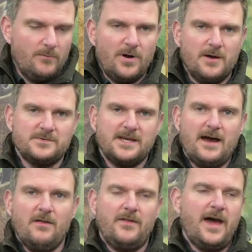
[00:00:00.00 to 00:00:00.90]
pops
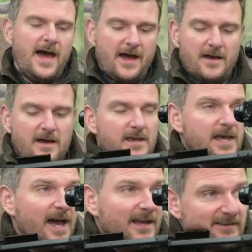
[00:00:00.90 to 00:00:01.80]
out there.
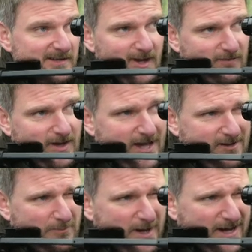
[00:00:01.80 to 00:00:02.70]
Yes, if your
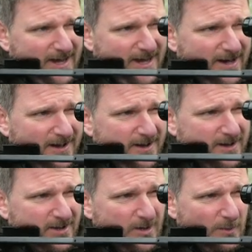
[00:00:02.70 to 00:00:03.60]
head's back here,
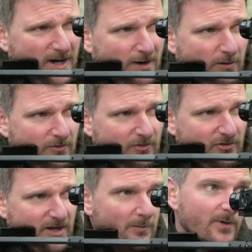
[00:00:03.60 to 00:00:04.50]
you are on the
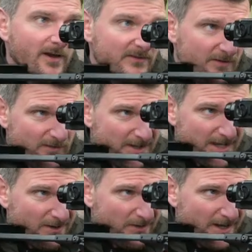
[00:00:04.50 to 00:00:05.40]
cheek piece. If you're
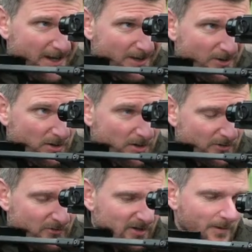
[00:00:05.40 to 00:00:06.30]
down there, you're not
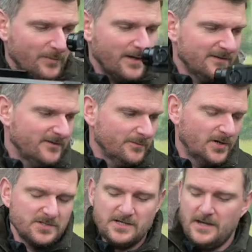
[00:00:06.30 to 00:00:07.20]
on the cheek piece as
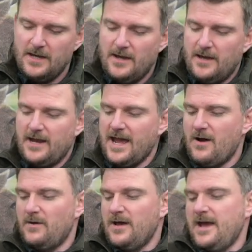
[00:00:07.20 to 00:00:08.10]
much.
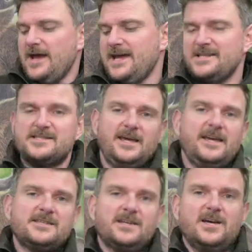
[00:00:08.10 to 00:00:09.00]
Now, is
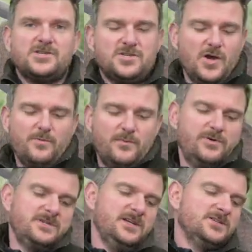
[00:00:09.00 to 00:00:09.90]
this a super
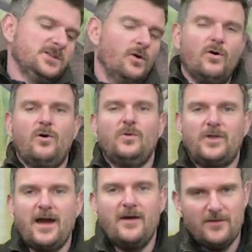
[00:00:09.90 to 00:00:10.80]
precision, all
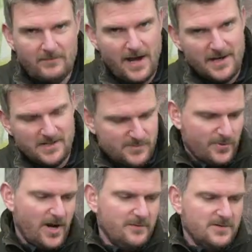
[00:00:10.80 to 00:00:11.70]
day at the range,
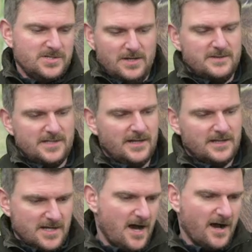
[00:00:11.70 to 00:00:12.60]
prone
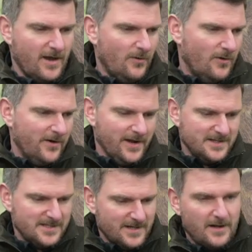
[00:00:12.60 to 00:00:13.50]
shooting, target
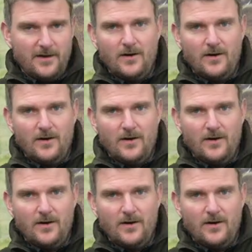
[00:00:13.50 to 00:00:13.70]
oriented,